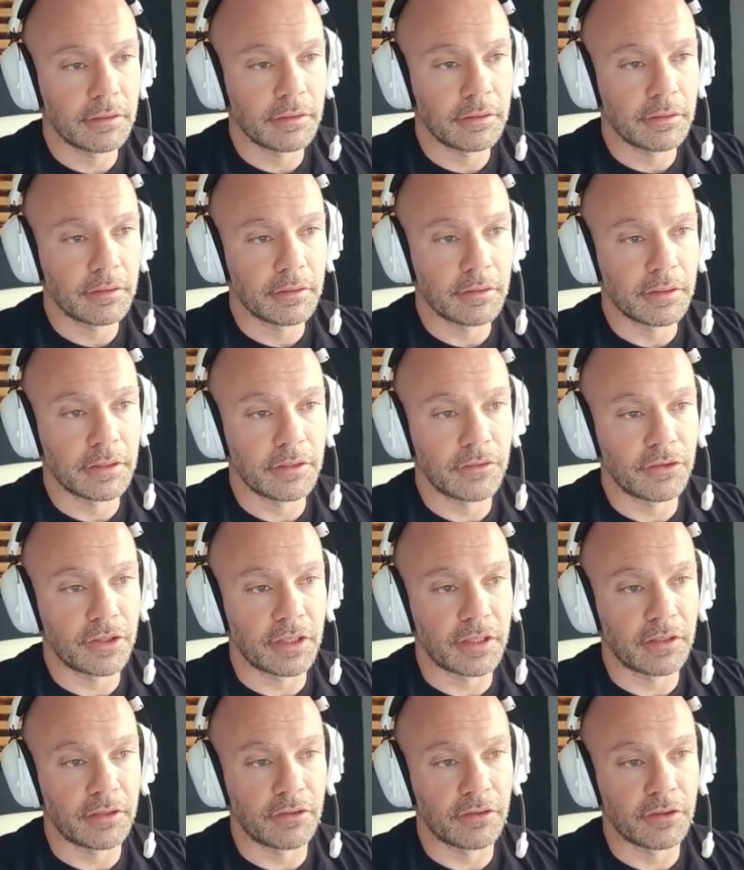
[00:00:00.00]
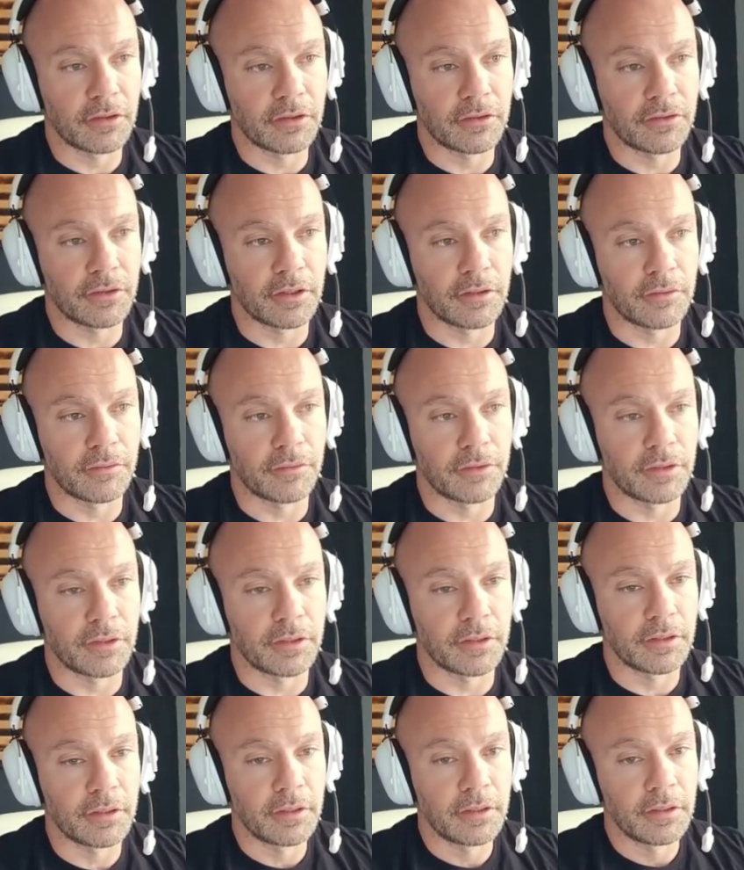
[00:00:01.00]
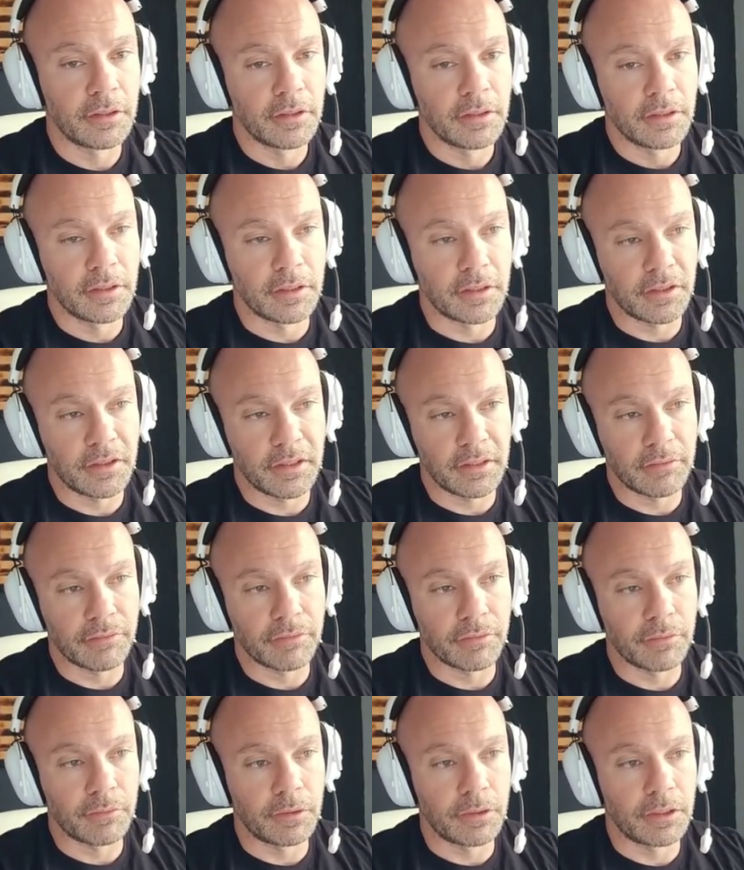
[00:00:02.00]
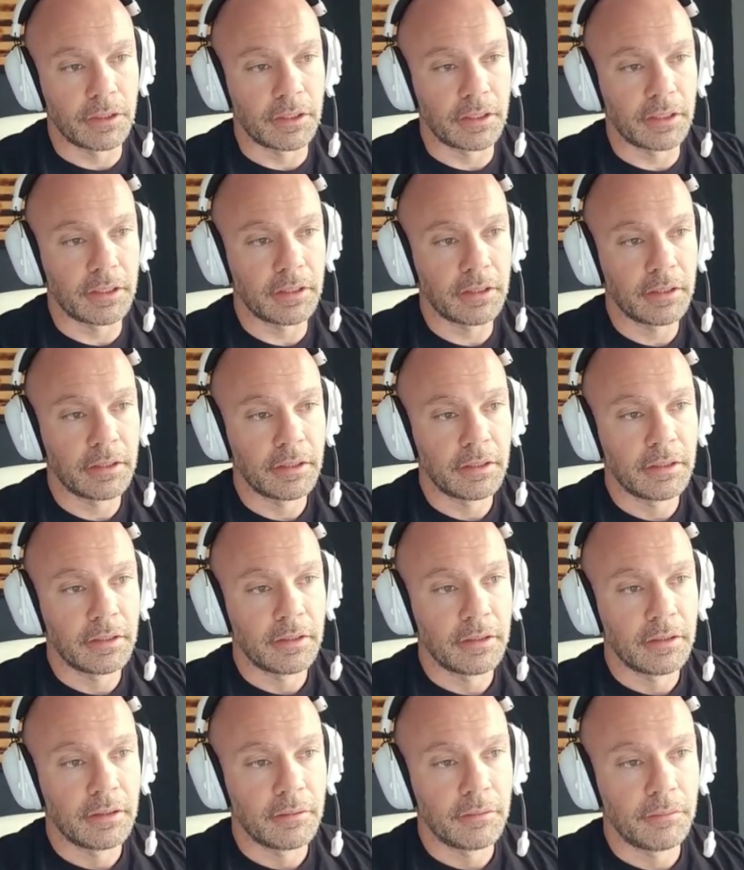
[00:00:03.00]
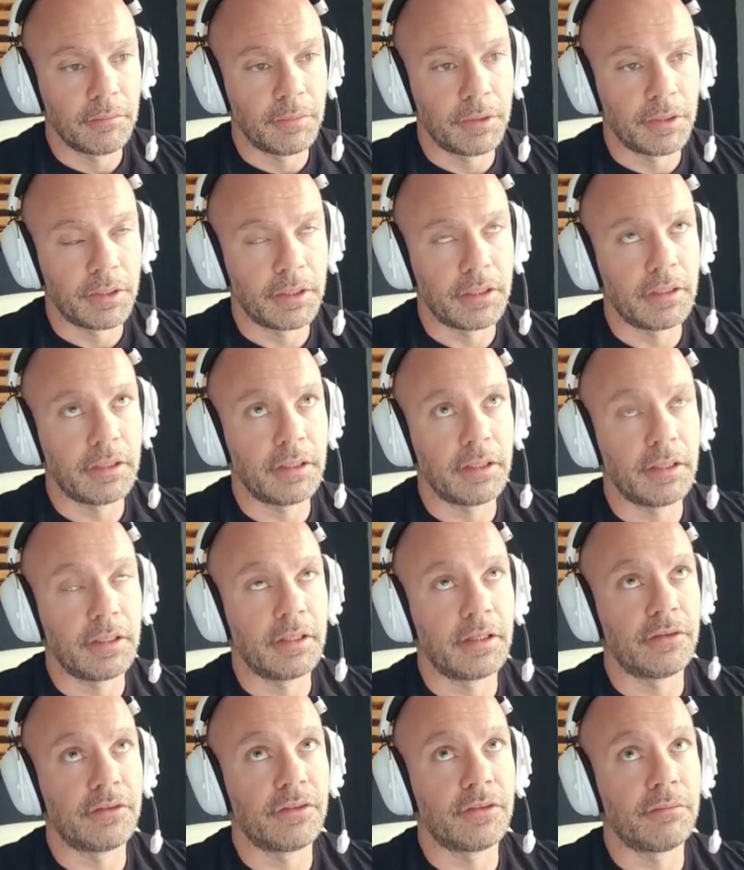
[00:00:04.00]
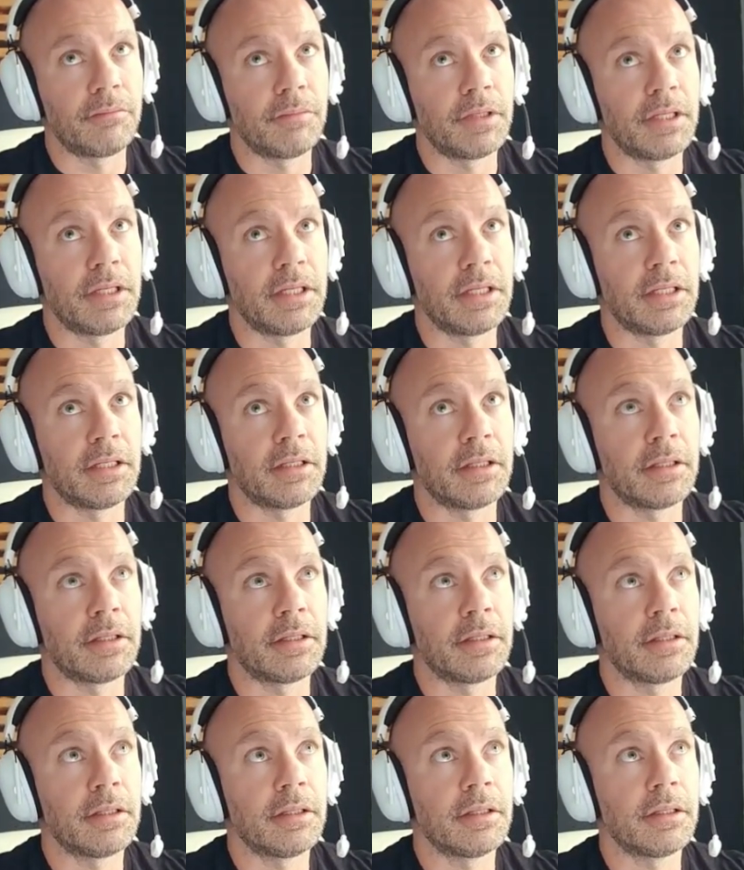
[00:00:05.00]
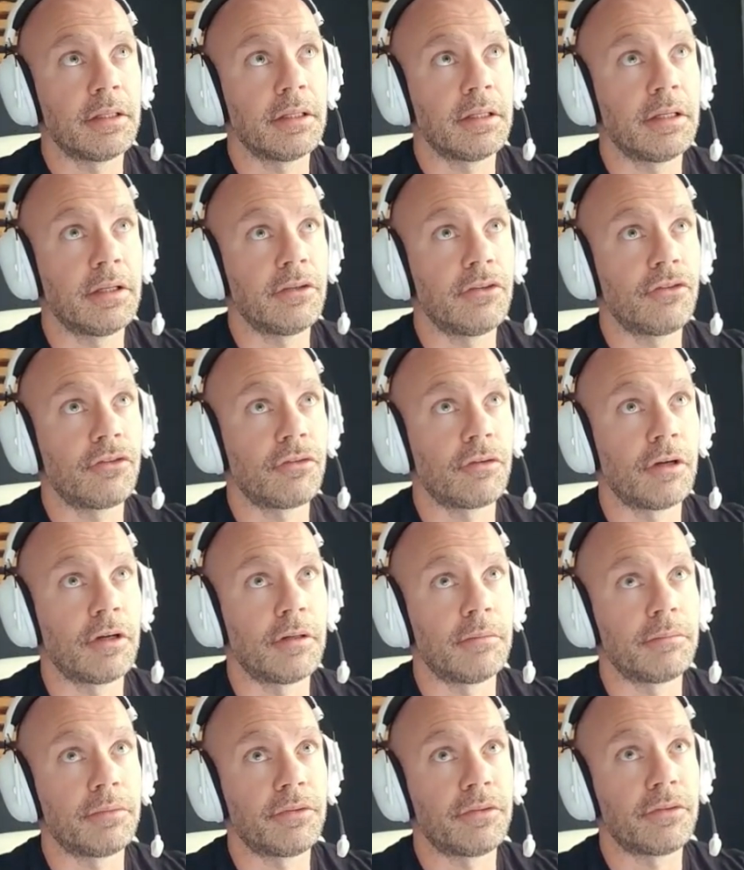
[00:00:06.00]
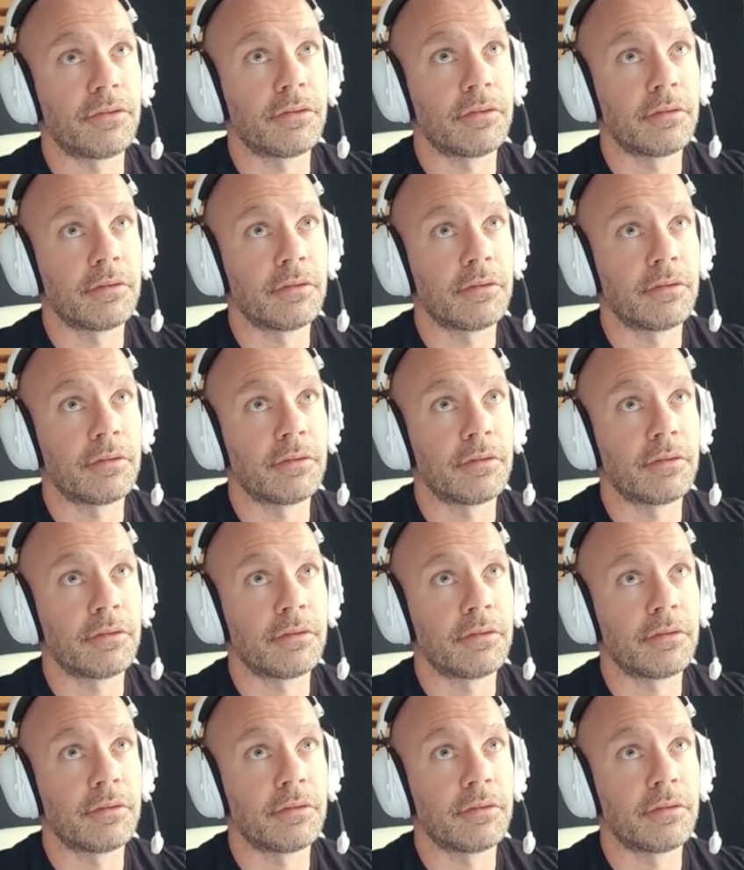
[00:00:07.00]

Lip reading: All right, challenging yourself in a different way, but it doesn't mean it trumps